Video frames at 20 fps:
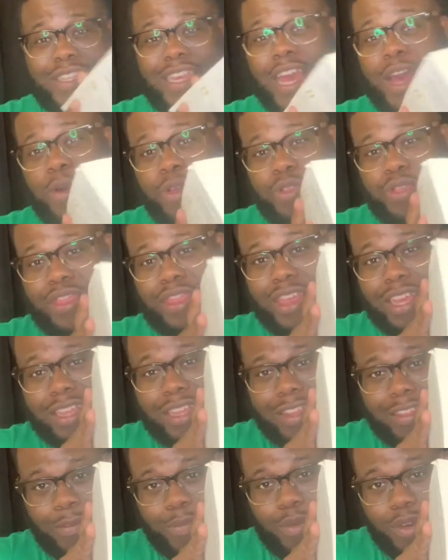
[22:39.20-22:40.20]
how thick
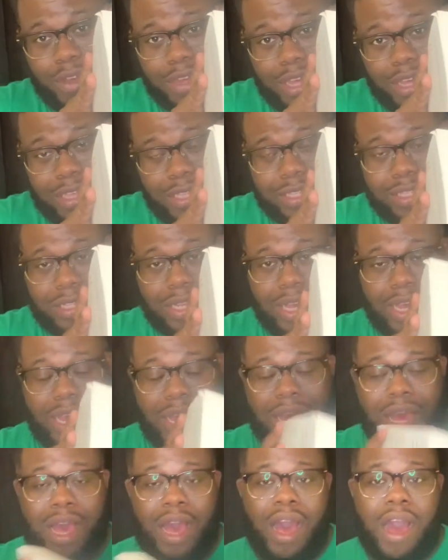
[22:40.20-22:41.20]
this book is.
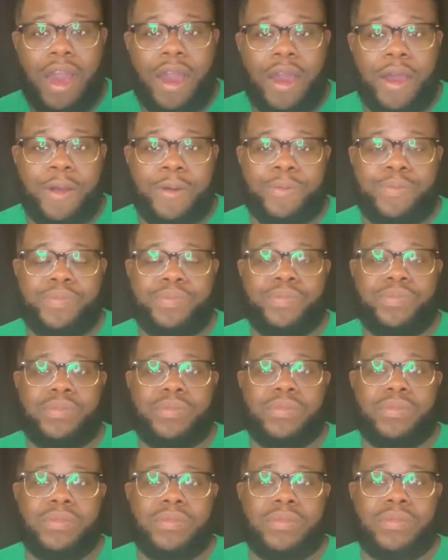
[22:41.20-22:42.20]
Um,
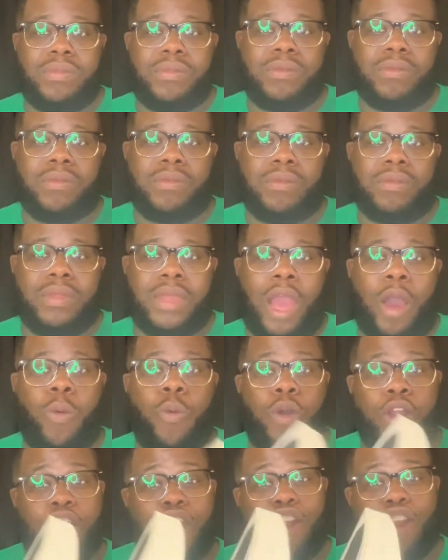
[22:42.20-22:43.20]
I
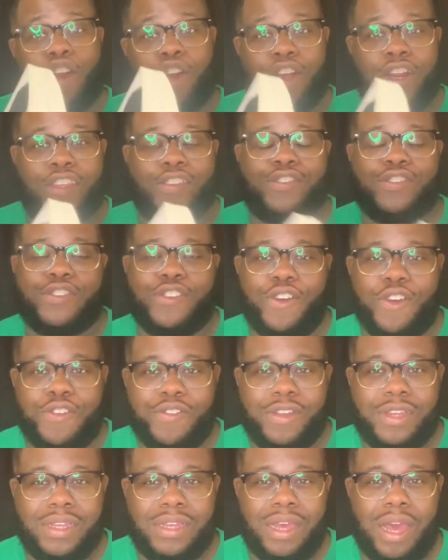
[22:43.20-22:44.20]
want to learn his
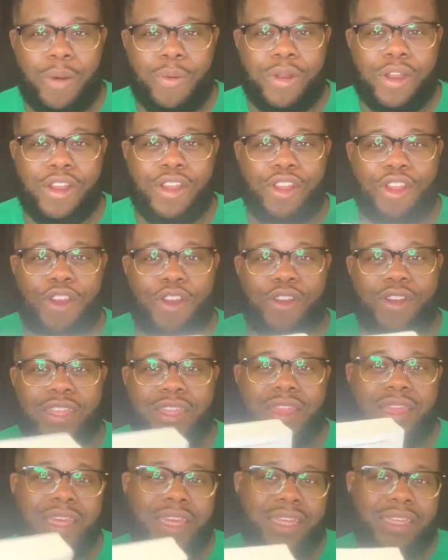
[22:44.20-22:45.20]
story. I want to learn the
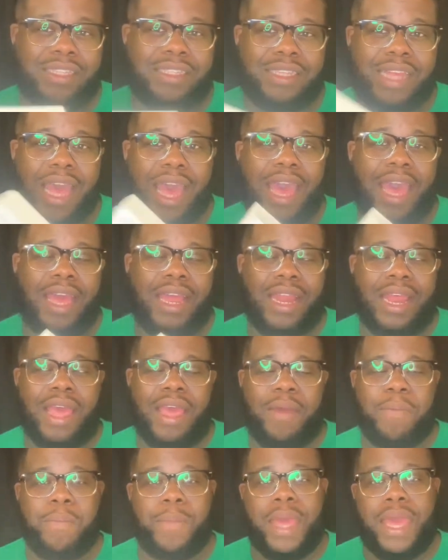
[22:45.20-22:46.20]
things that
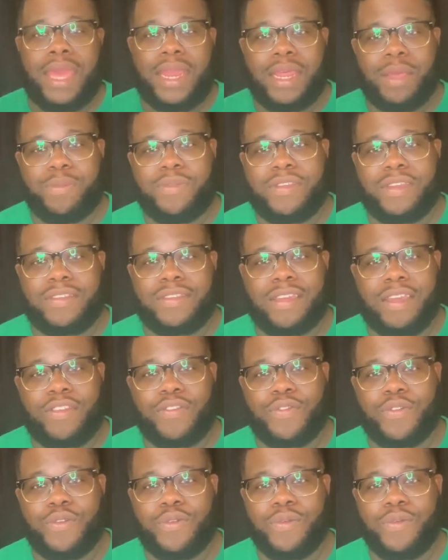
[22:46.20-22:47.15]
made him successful.